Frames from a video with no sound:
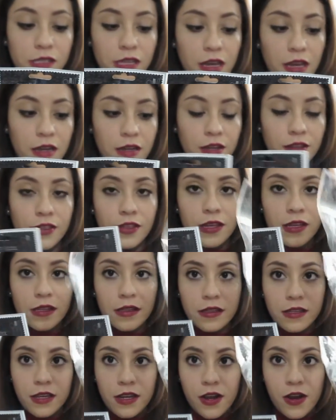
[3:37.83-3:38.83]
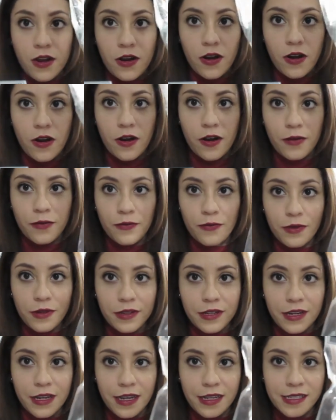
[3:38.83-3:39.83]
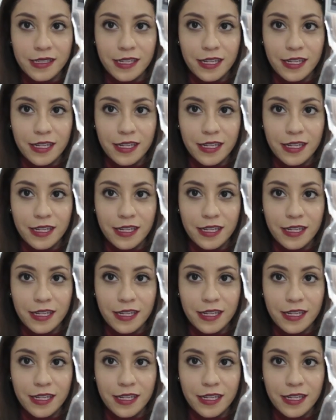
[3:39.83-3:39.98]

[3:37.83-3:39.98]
and I think they are really nice.